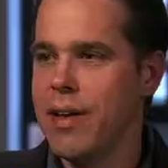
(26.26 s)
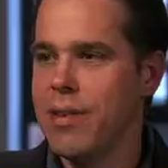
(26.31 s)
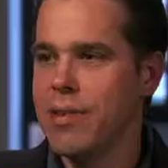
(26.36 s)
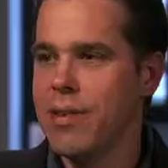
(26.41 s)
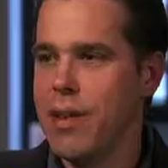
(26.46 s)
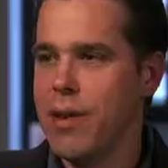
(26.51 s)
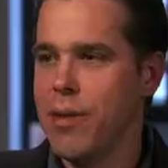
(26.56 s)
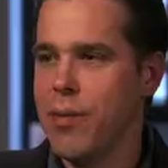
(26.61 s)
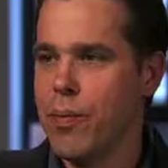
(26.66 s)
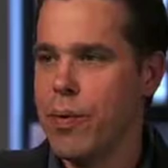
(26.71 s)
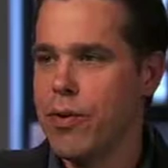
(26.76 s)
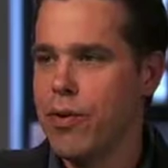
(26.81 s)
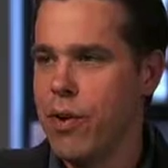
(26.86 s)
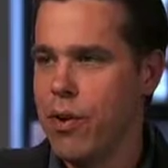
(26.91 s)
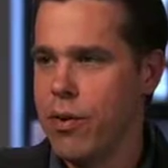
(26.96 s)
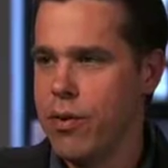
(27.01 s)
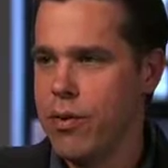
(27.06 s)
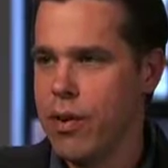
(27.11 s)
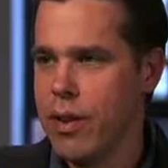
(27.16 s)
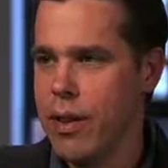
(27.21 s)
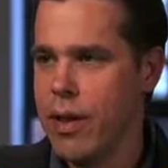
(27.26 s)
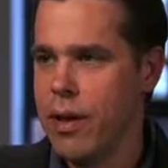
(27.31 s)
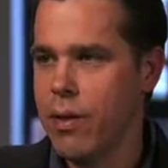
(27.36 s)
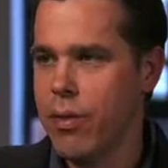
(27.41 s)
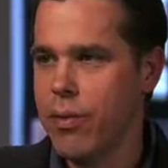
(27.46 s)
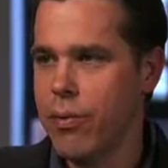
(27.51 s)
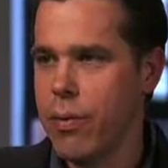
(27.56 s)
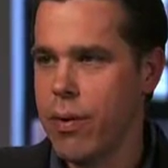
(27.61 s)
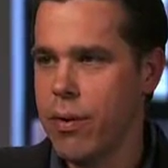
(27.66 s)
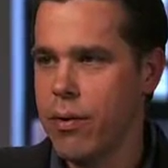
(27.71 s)
It's a return to legal
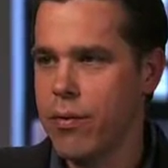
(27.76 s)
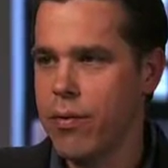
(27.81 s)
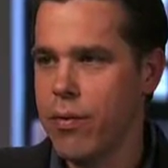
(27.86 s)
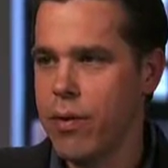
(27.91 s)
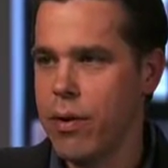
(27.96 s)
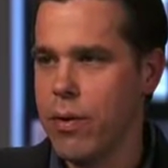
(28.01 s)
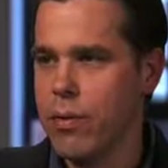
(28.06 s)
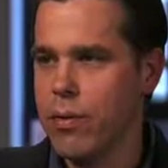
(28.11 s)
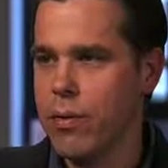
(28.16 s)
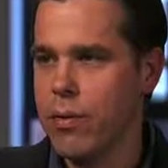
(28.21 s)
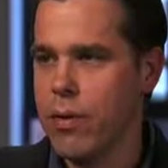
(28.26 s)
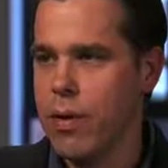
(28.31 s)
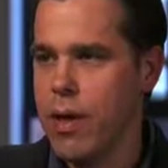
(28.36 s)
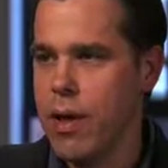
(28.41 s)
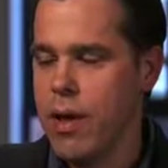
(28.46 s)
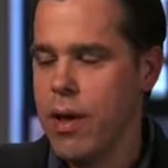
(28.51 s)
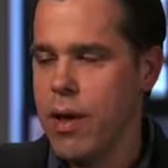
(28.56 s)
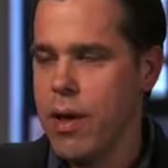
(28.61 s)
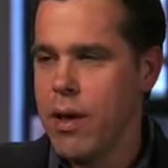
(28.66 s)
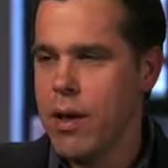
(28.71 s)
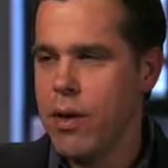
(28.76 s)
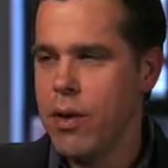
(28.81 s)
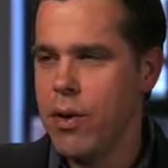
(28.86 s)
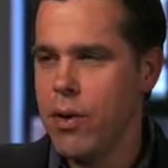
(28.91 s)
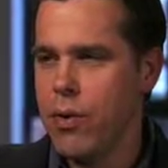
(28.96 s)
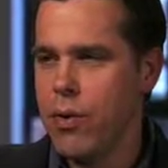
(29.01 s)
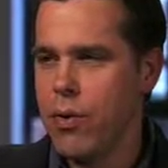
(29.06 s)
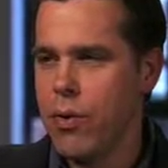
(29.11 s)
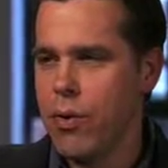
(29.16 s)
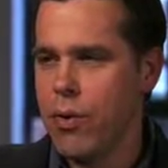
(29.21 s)
thrillers for mm -hmm. you.
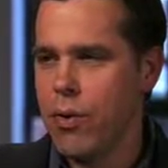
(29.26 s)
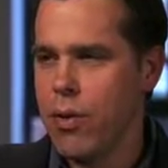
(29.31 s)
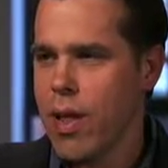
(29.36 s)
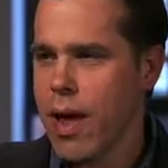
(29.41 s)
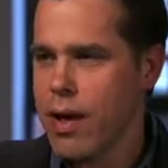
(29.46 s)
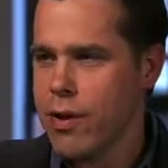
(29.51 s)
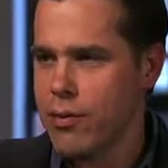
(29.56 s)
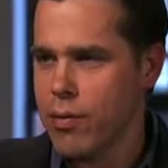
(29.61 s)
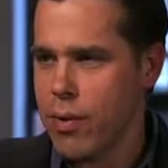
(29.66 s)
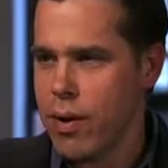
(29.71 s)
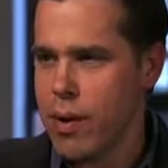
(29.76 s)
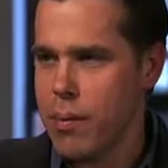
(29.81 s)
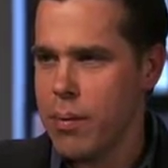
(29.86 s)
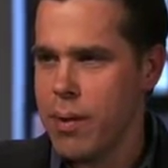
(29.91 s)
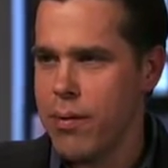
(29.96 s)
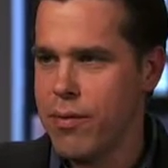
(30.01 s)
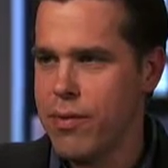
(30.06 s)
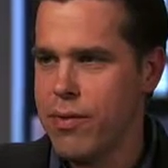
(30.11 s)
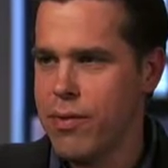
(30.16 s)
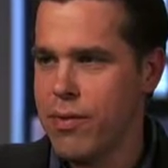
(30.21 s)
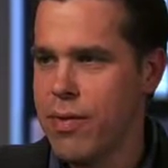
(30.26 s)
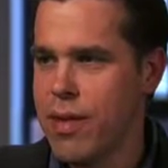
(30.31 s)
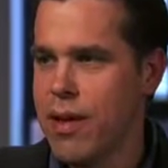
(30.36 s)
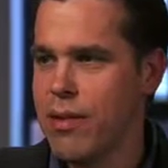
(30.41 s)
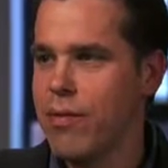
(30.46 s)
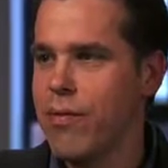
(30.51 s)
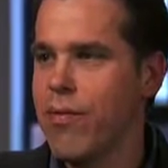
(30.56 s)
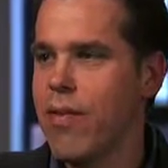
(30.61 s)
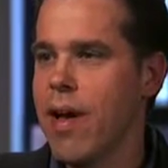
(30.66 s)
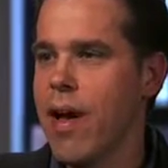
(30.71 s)
Mm-hmm. Your last one, I believe, was
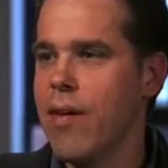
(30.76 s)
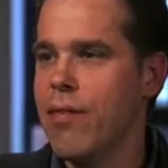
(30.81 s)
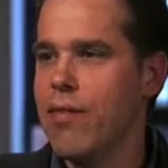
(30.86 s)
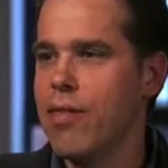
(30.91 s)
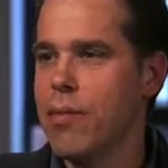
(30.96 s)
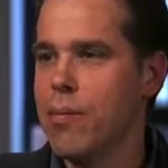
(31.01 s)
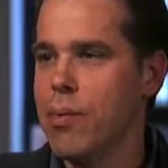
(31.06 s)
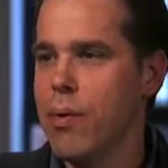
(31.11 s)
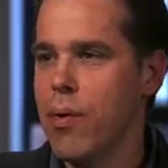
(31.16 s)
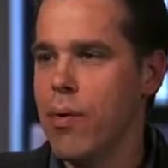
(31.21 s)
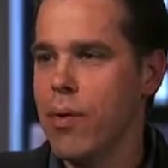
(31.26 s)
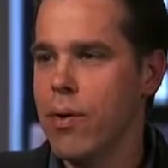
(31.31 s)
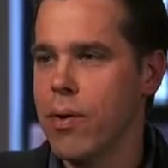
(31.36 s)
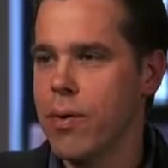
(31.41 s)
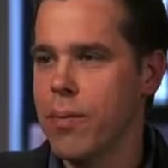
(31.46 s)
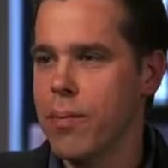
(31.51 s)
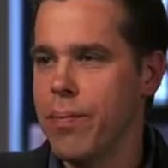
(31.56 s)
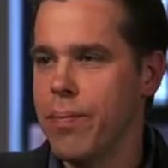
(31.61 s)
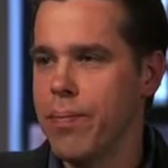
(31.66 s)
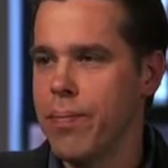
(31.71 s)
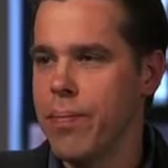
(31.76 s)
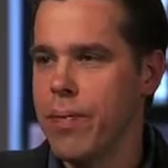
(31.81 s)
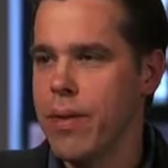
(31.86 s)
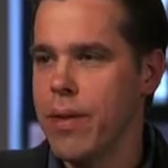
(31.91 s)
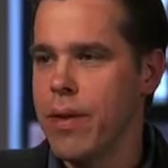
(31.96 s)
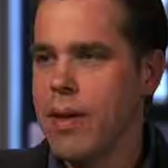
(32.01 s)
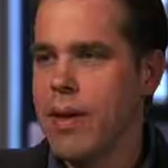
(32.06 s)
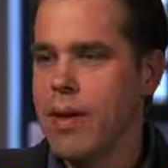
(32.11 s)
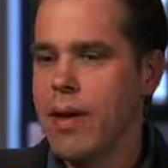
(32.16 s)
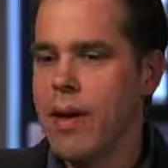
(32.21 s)
2005 with The Broker. Mm -hmm.